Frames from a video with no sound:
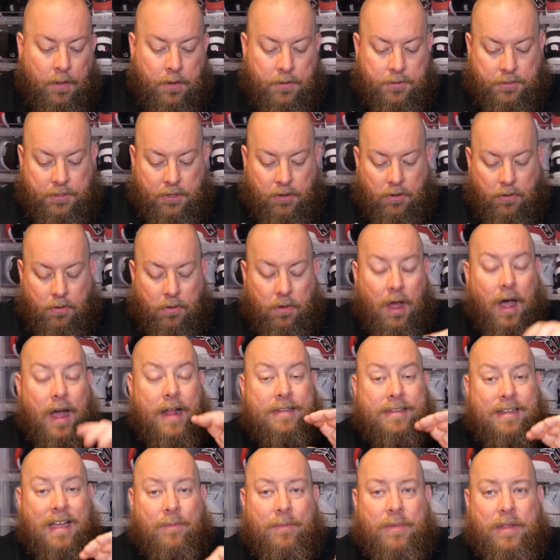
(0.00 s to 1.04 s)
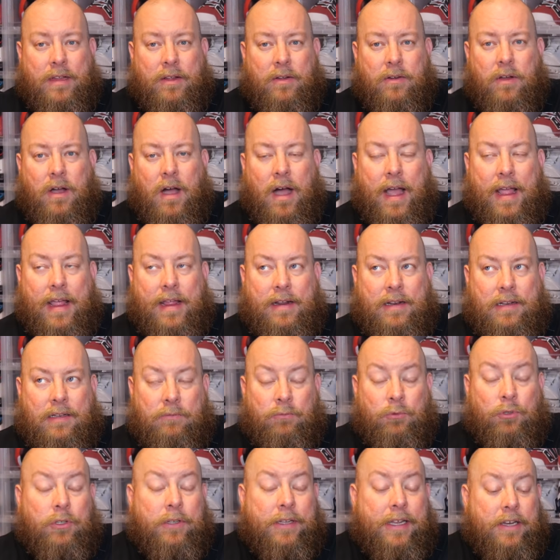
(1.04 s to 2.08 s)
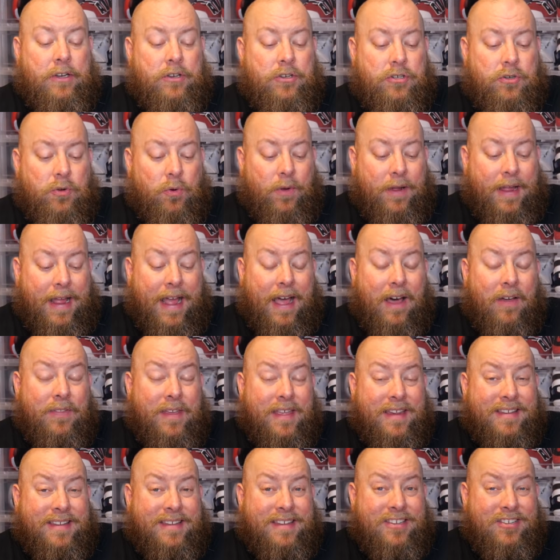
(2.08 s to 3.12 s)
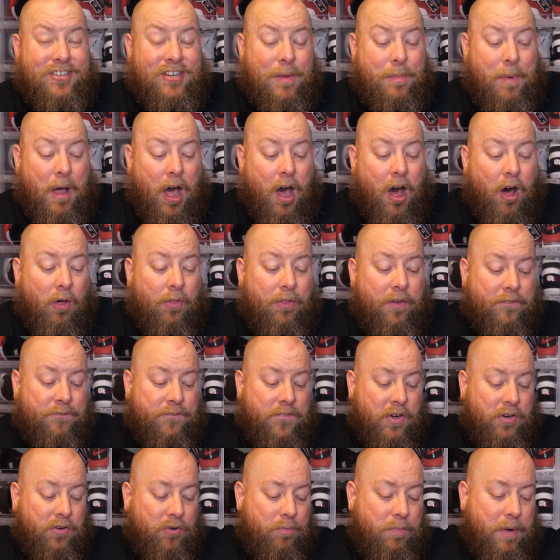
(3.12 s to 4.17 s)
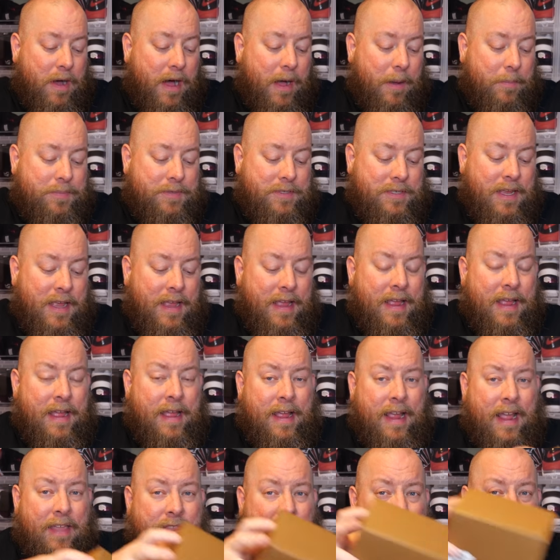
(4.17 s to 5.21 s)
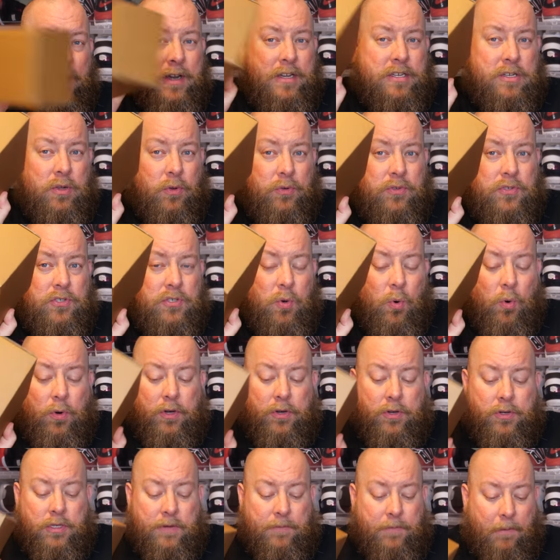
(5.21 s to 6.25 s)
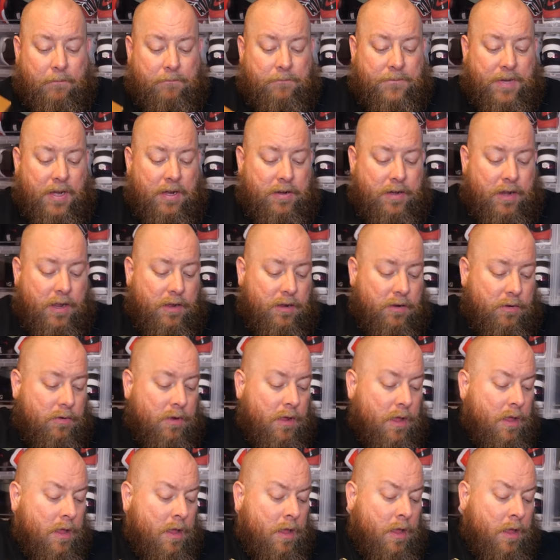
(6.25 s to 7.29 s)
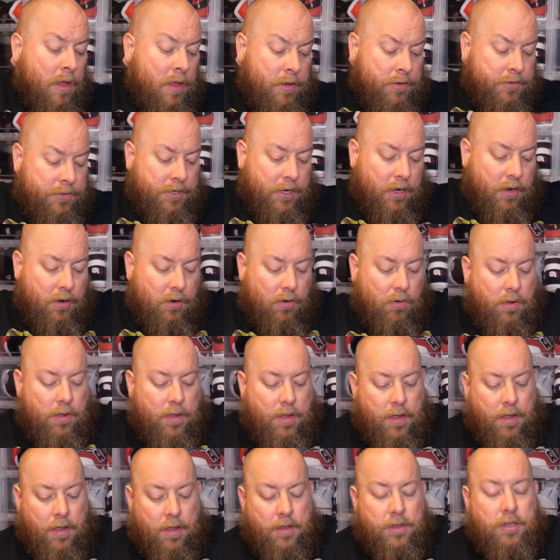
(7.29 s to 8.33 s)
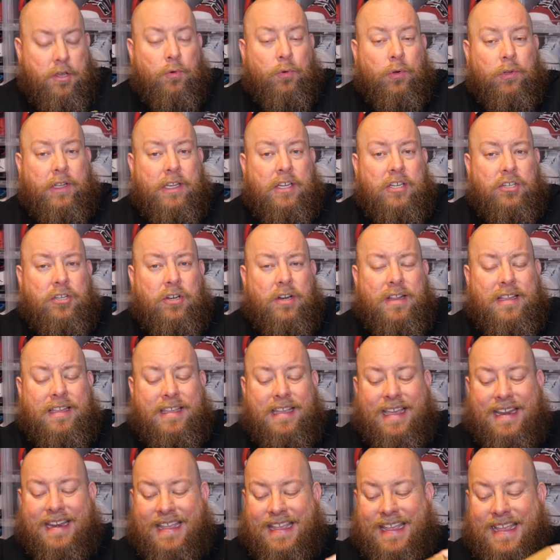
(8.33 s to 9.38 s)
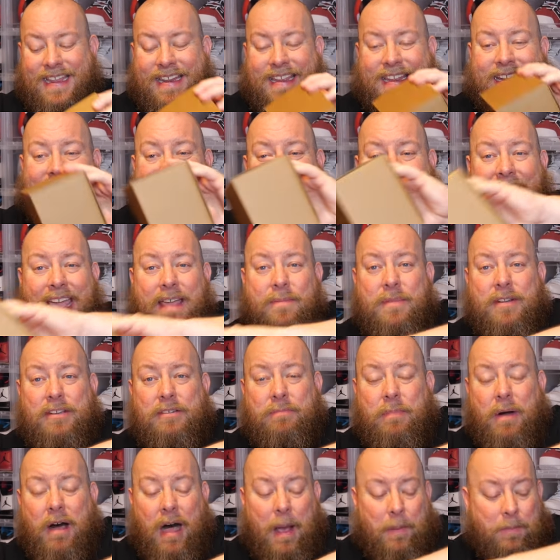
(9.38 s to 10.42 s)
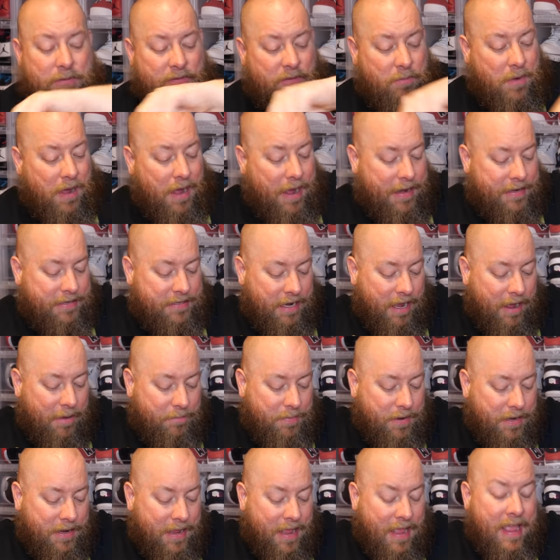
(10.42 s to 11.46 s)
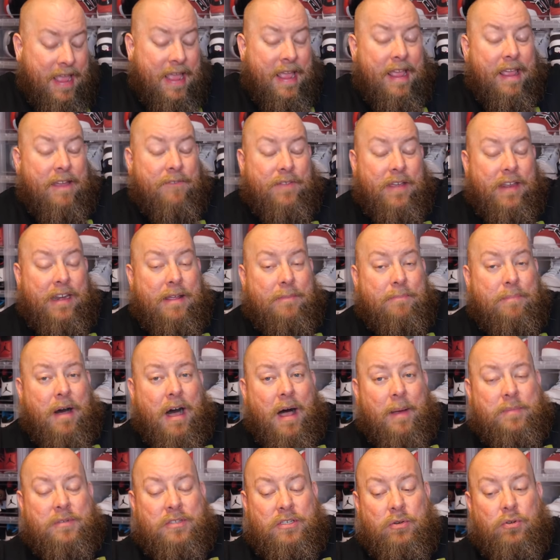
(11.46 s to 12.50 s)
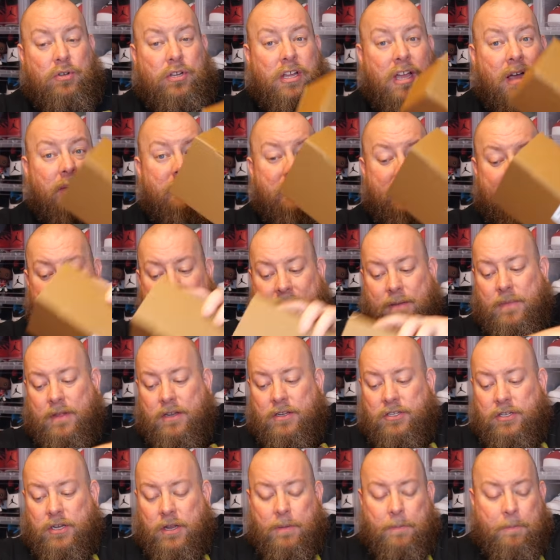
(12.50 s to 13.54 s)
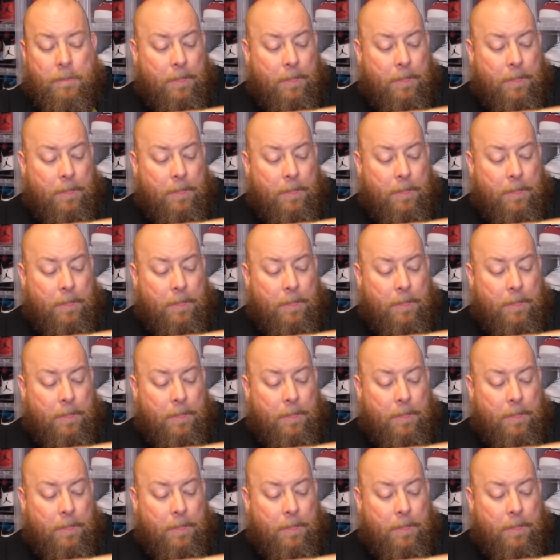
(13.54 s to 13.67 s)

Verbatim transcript: So Hot Topic, I really enjoy how they ship all their Funko Pops and the original sorters from Funko. So you really shouldn't get any damaged Pops from Hot Topic. If any Pops do come damaged,